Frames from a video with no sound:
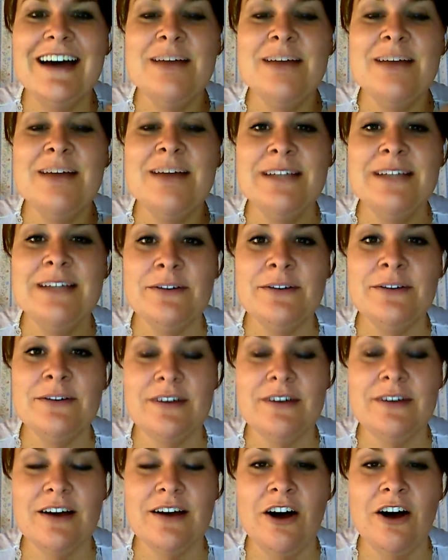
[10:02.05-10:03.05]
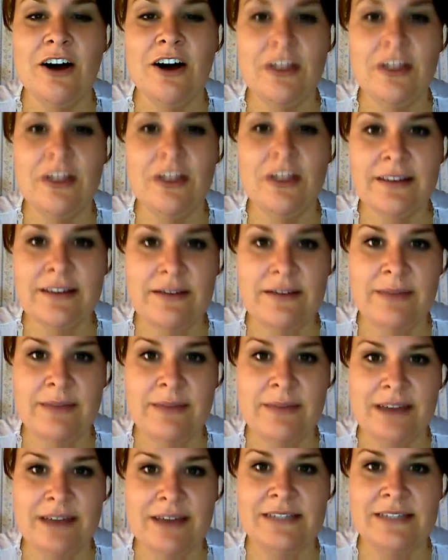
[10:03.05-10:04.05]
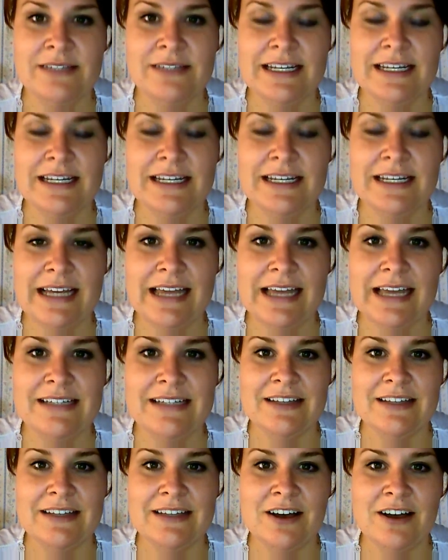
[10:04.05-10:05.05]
I'm down all 11 pounds that I gained